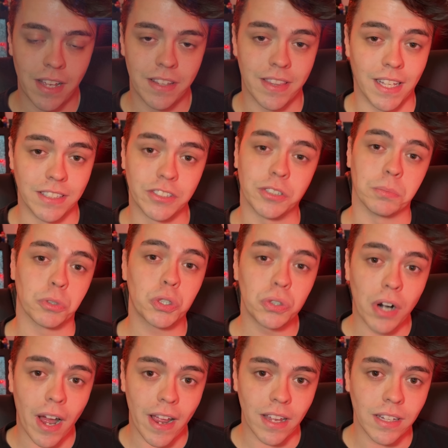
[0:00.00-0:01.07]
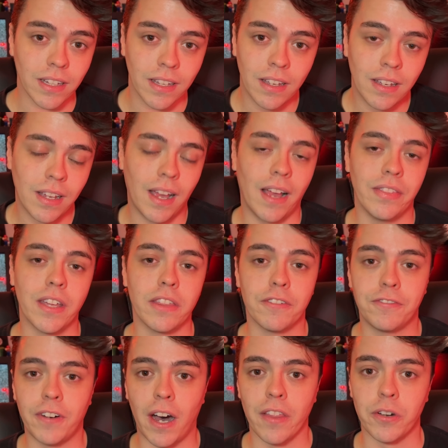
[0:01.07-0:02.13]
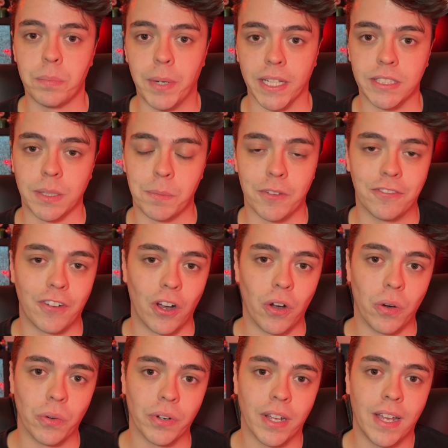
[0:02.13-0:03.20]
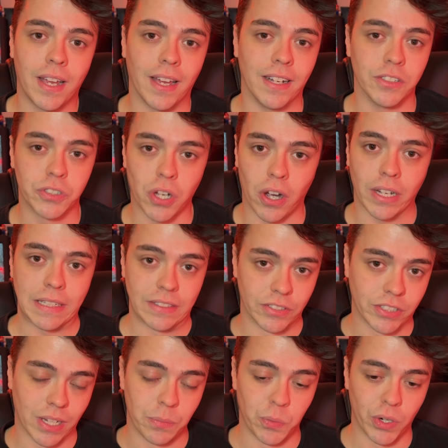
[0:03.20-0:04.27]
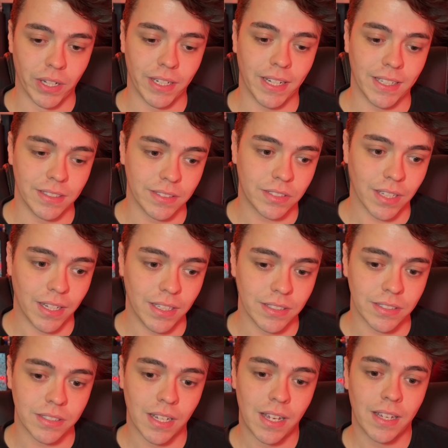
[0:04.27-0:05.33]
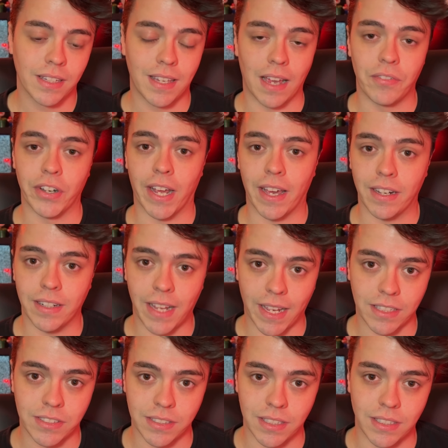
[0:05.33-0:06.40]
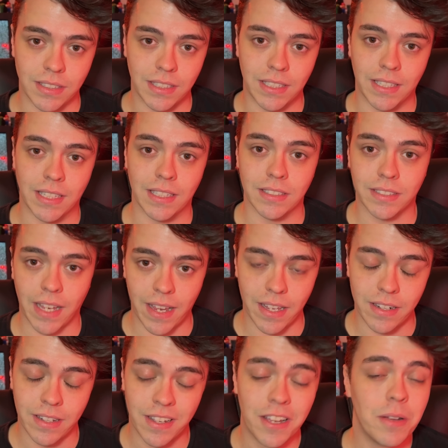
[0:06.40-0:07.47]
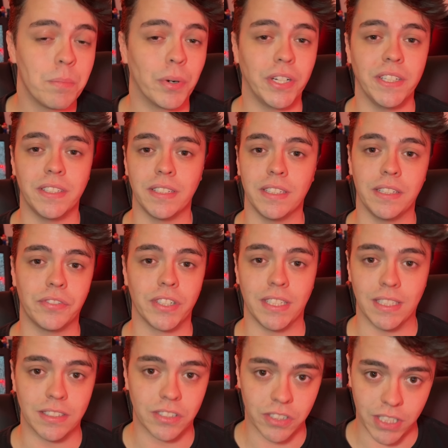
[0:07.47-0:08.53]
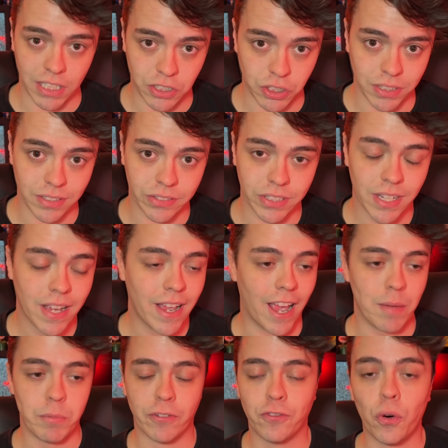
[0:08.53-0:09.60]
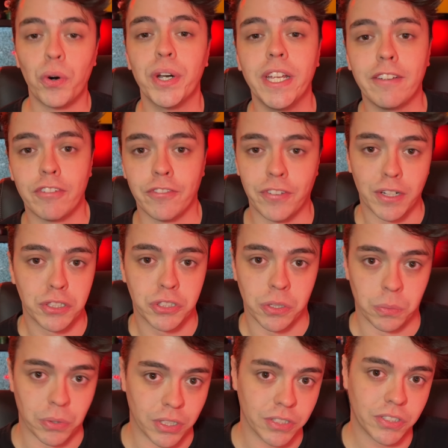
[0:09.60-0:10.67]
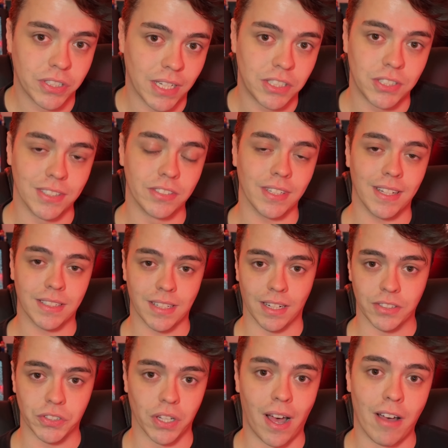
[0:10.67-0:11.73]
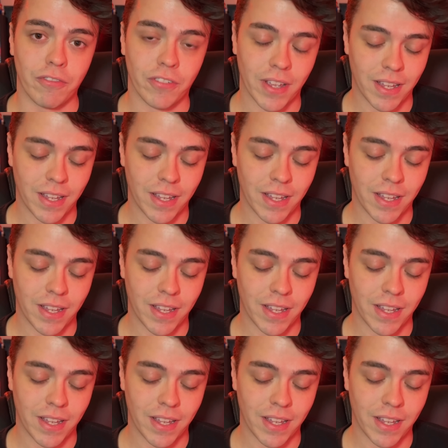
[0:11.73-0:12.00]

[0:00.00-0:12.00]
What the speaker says: then some crying, and then the father picks up the phone and is talking to someone and says Kevin had an accident, he hit his head, but he didn't even need stitches. And before he even finished the word stitches, it cuts off